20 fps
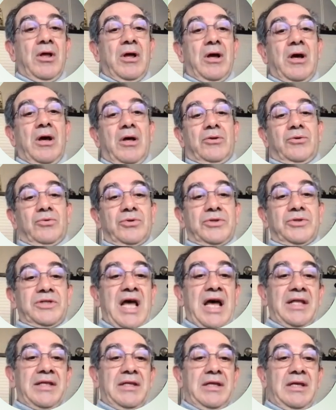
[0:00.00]
to
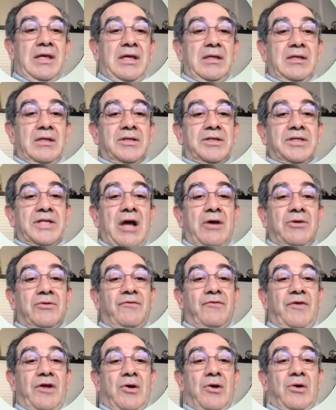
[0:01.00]
study the
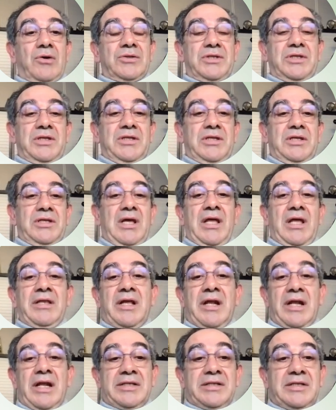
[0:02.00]
sound velocity
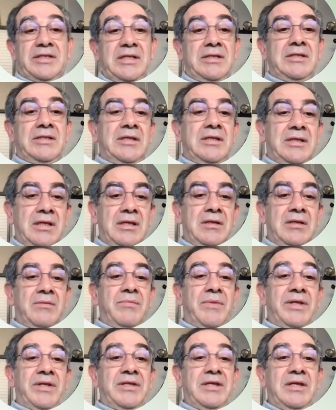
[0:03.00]
and elasticity in
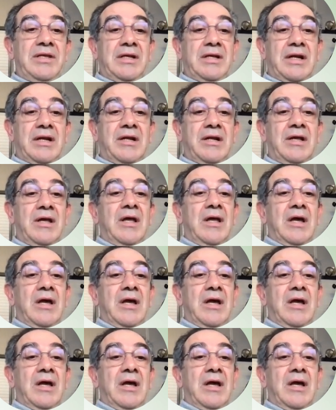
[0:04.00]
the material